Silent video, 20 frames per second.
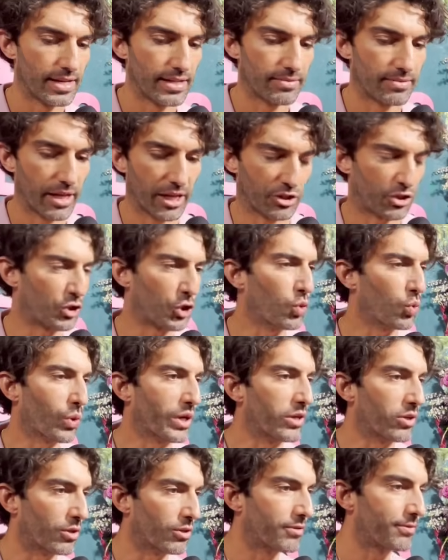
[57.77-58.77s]
it's too
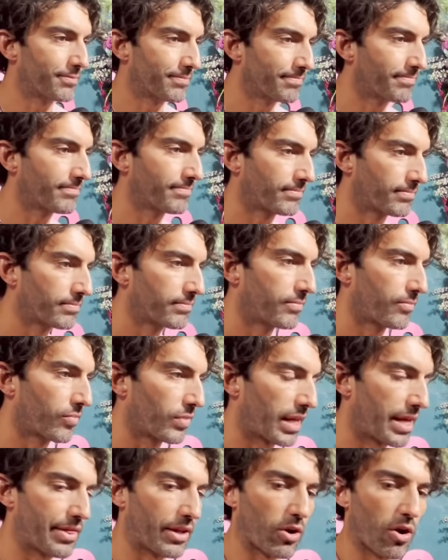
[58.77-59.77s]
real.
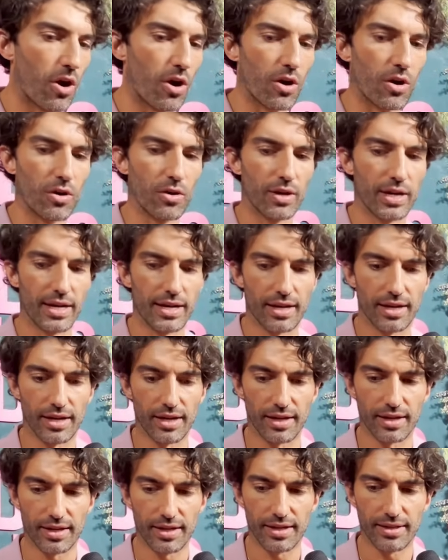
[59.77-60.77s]
And there
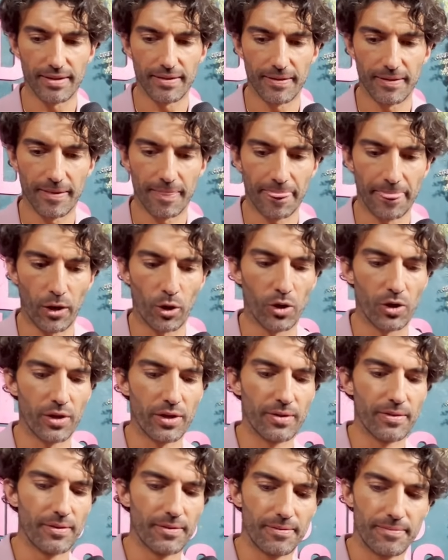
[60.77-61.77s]
are
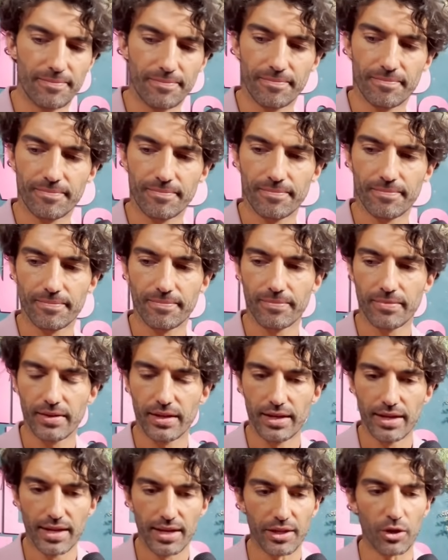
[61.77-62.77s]

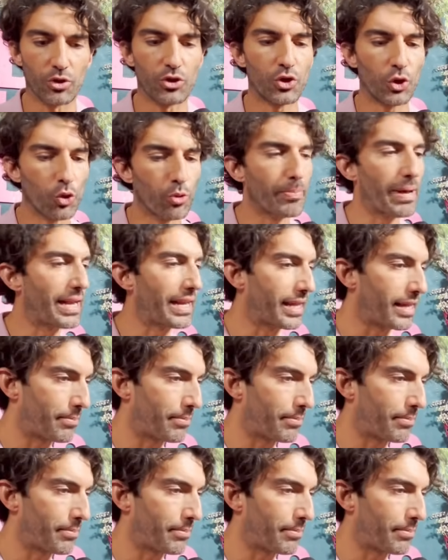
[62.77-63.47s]
too many